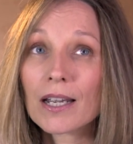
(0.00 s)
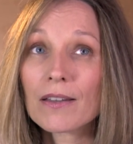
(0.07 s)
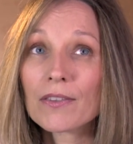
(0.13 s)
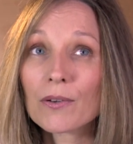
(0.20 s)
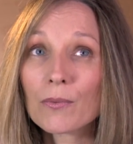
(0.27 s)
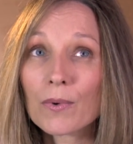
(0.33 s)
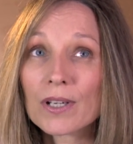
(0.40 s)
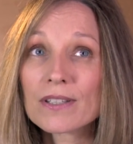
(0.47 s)
and
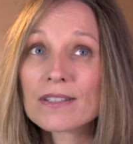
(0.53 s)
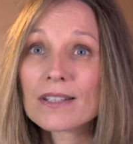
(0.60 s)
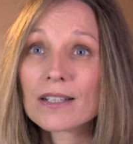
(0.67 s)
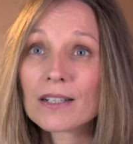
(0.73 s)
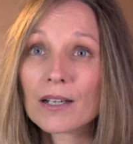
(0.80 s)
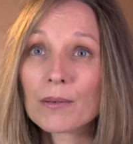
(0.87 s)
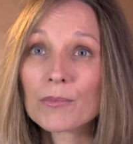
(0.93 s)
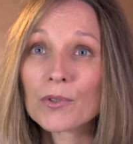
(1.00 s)
the ones
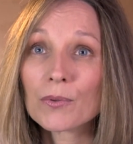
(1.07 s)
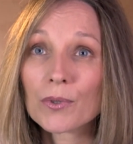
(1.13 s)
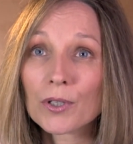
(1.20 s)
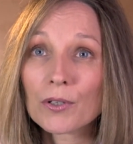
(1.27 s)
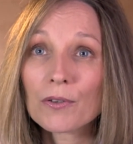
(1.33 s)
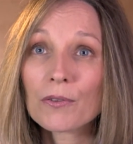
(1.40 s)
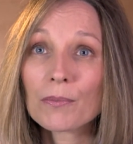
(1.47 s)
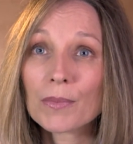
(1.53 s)
that come to
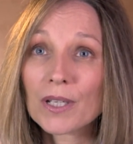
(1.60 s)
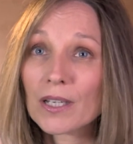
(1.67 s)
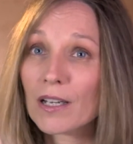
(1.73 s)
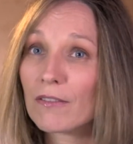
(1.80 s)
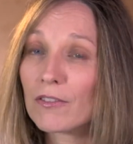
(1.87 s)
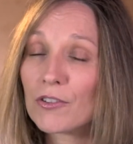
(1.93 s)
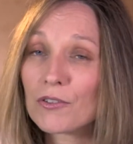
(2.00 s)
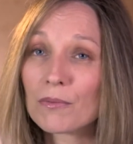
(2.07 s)
work with me
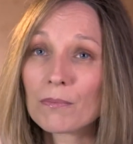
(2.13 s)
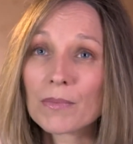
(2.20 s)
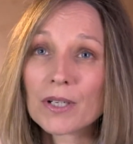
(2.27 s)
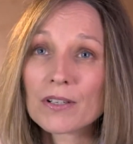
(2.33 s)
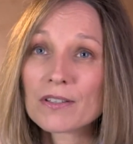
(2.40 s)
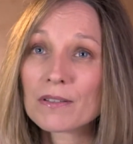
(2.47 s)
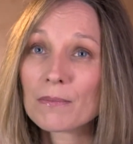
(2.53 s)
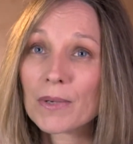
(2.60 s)
have a
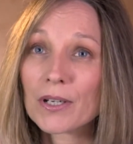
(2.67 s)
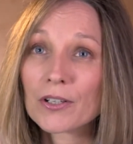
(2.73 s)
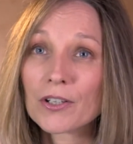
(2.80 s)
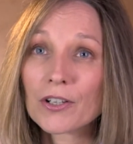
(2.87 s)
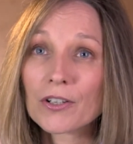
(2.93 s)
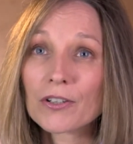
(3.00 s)
tremendous amount of